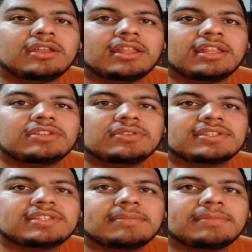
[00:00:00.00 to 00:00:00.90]
And then do the
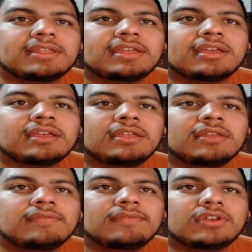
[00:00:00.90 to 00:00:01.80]
same thing
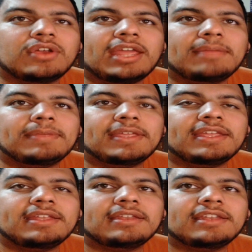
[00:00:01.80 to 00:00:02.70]
for your
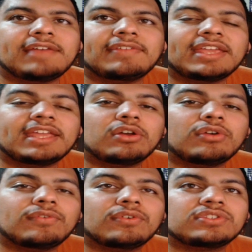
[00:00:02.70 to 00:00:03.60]
AP. Navigate
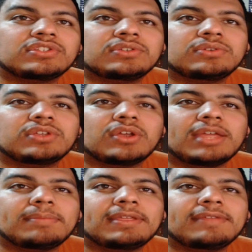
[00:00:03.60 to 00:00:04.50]
over to your
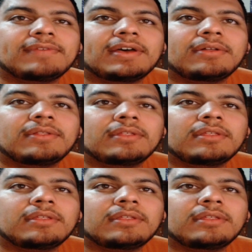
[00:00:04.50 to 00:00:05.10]
AP file,